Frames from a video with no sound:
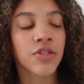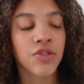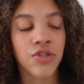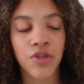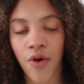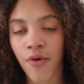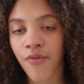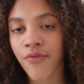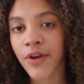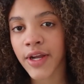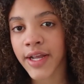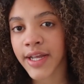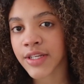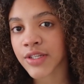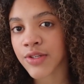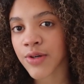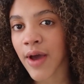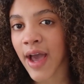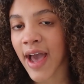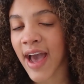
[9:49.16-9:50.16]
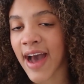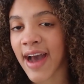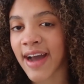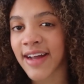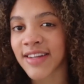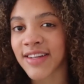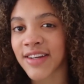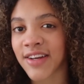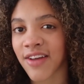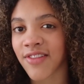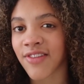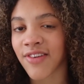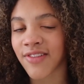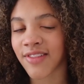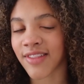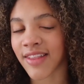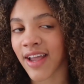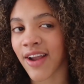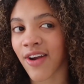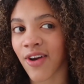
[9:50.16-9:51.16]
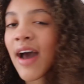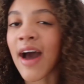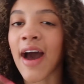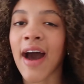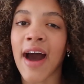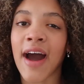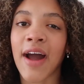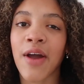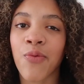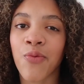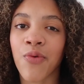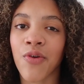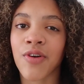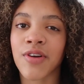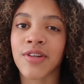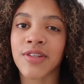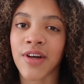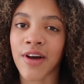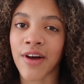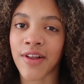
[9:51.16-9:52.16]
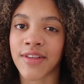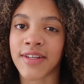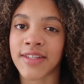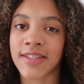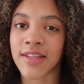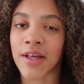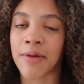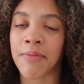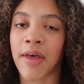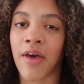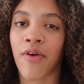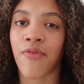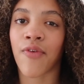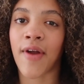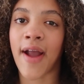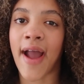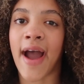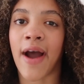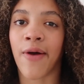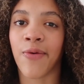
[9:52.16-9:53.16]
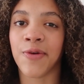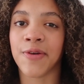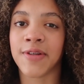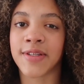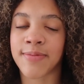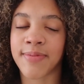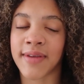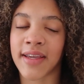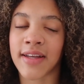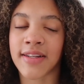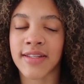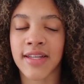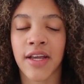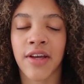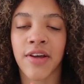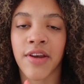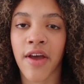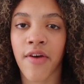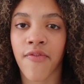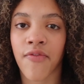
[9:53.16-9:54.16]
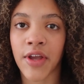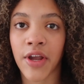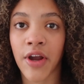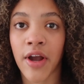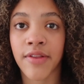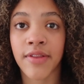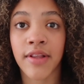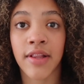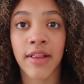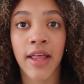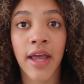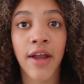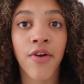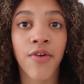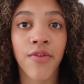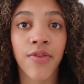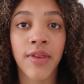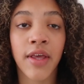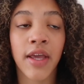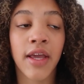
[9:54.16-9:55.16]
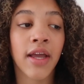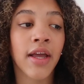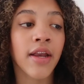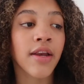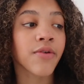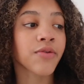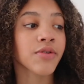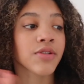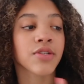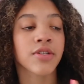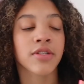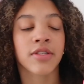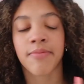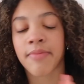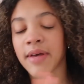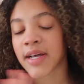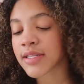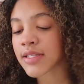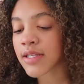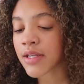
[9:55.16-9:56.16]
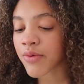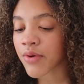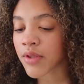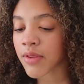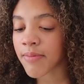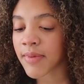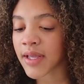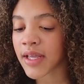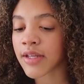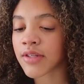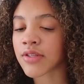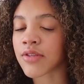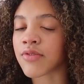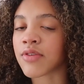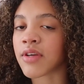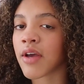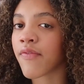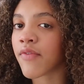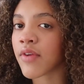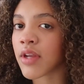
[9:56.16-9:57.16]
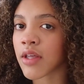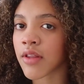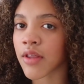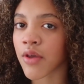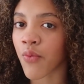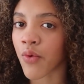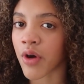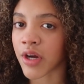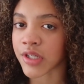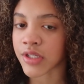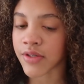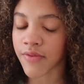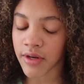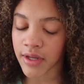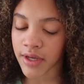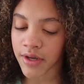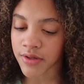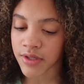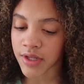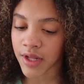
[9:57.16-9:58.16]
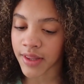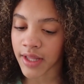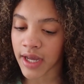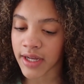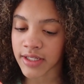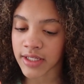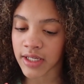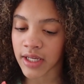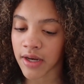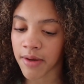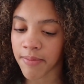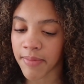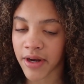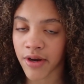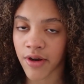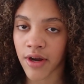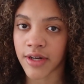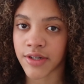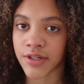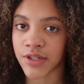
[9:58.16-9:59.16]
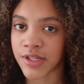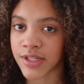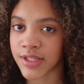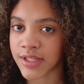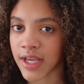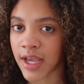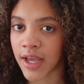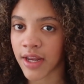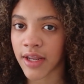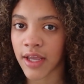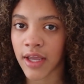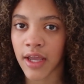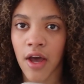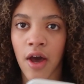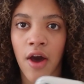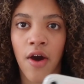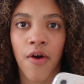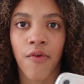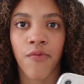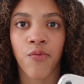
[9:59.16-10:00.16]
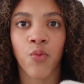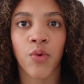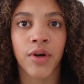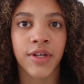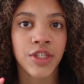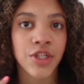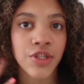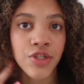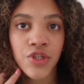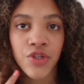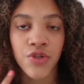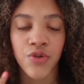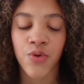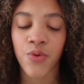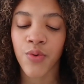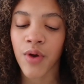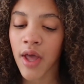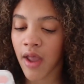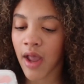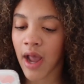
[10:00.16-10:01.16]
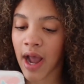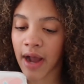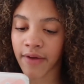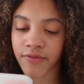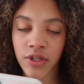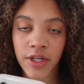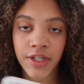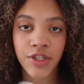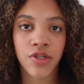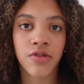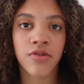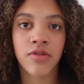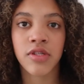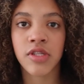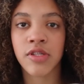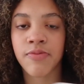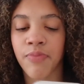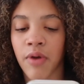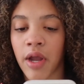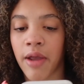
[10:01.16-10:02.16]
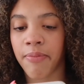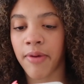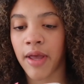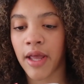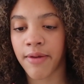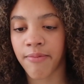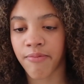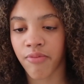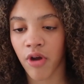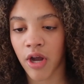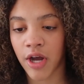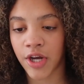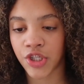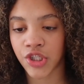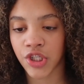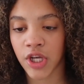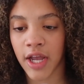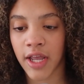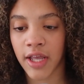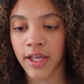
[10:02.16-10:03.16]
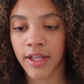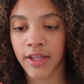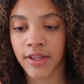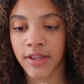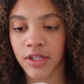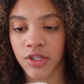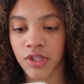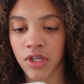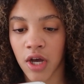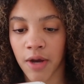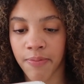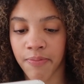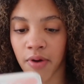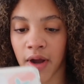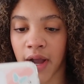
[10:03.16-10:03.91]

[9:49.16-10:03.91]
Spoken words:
don't forget to add another layer. I worked on this thumbnail for hours because I could not figure out the layer thing and it was just messing with me. So definitely watch videos on that to get a better understanding of what to do. After I chose the spray paint brush, I hit the top